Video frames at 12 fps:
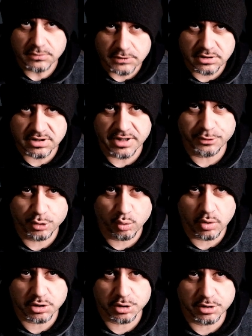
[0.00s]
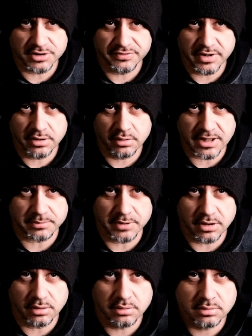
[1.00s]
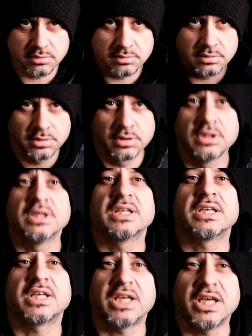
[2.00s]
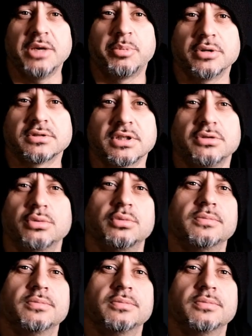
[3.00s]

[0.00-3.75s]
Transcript: Thank you to watch this video. Let me know. Keep on tattoo.